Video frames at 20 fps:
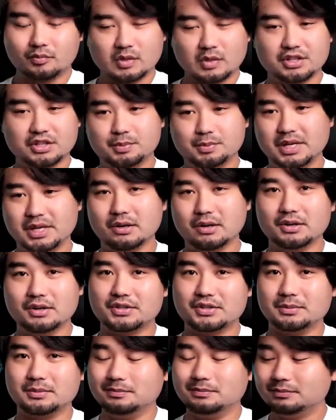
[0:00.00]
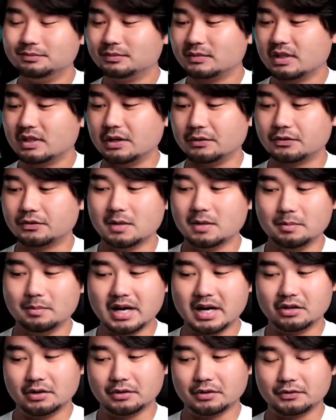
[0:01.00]
It's pretty awesome if
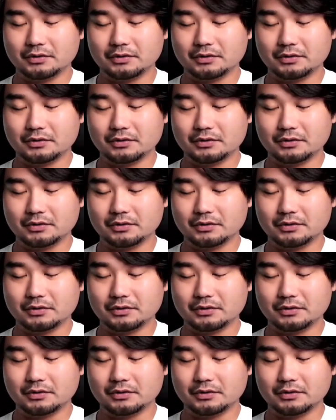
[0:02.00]
compared